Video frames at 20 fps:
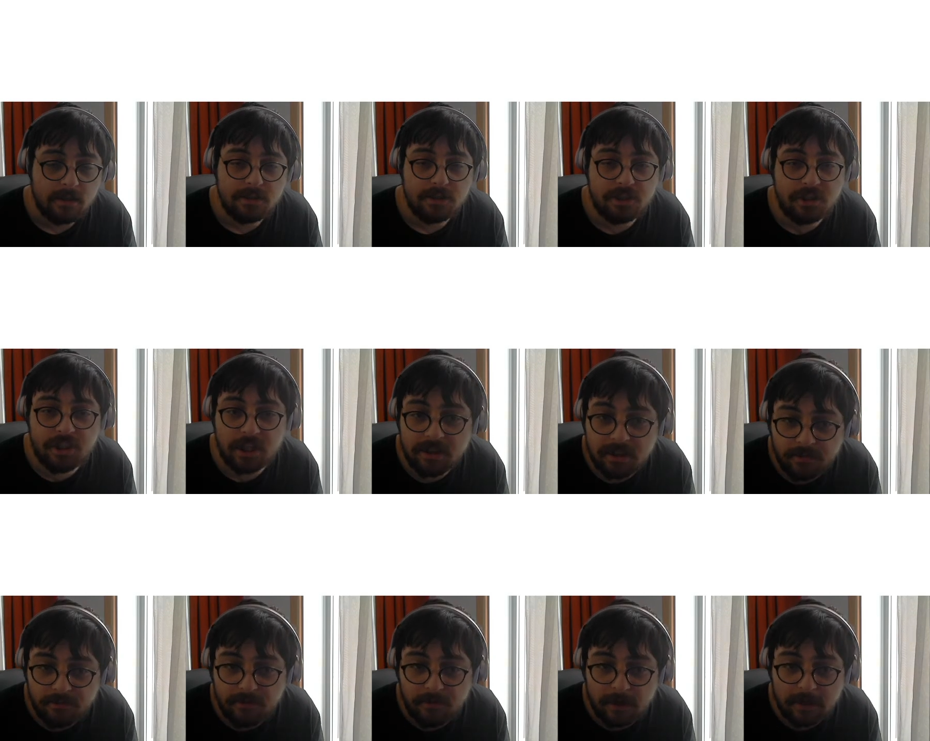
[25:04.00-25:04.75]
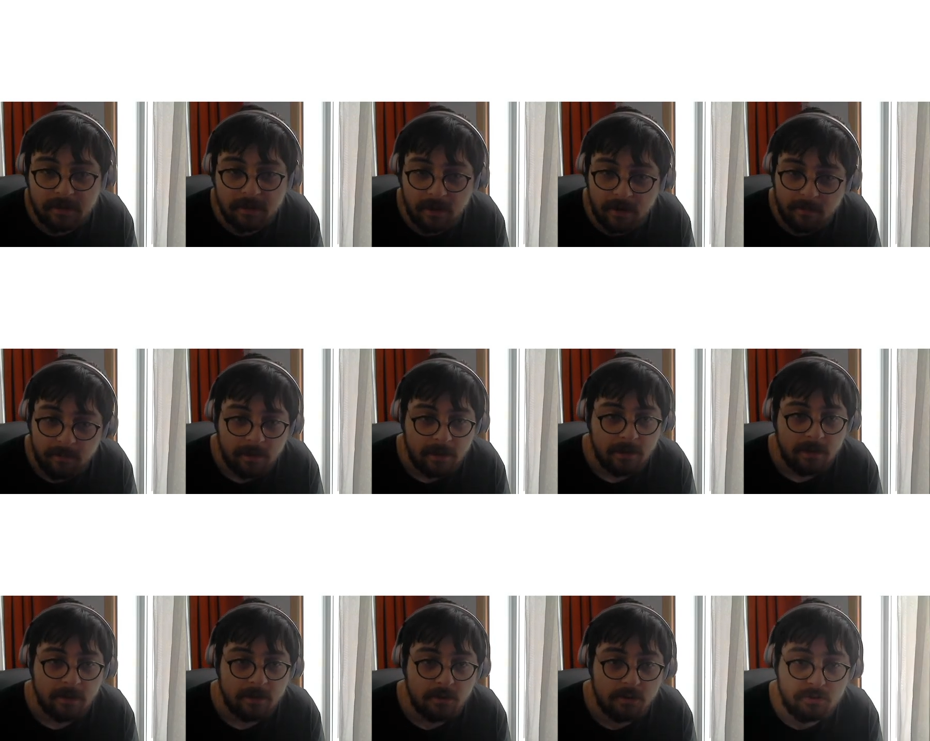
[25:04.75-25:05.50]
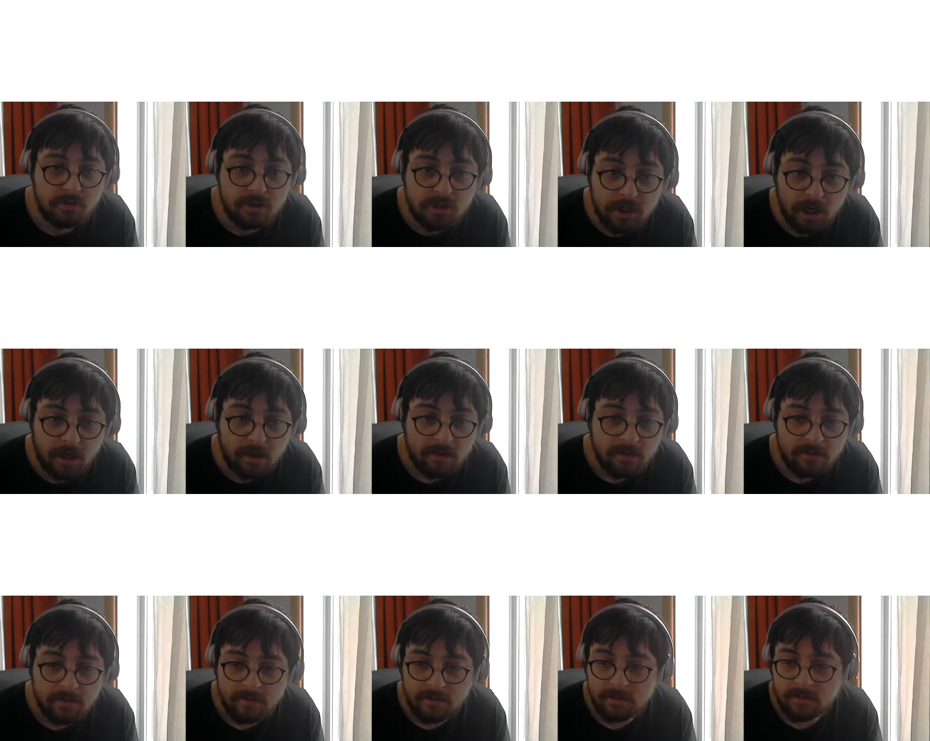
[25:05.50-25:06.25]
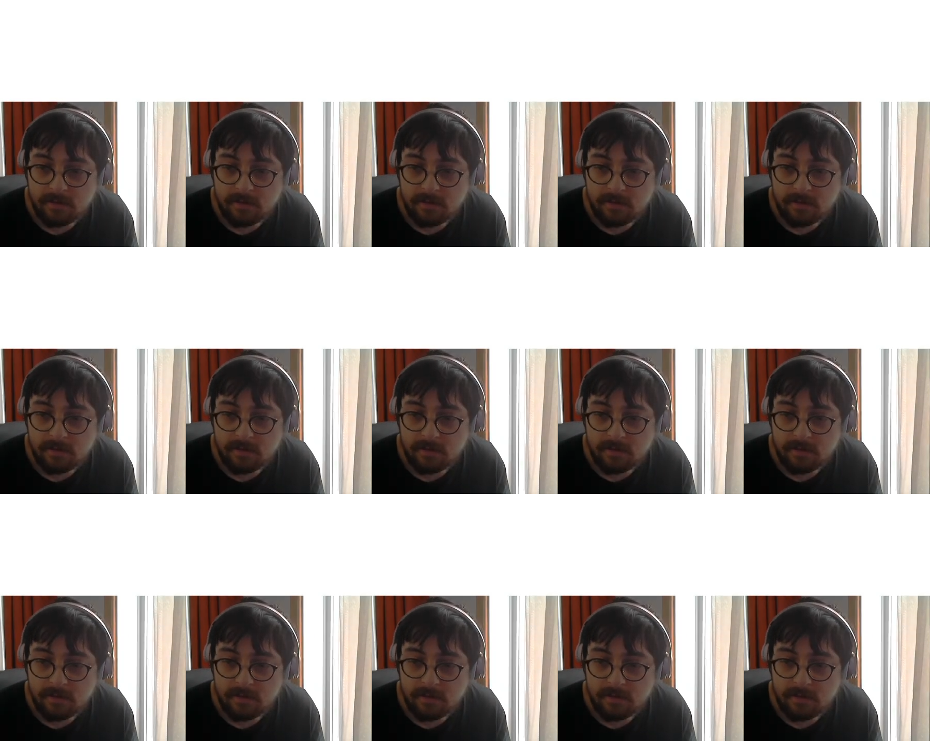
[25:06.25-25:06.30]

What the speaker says: Shut the fuck up. You suck.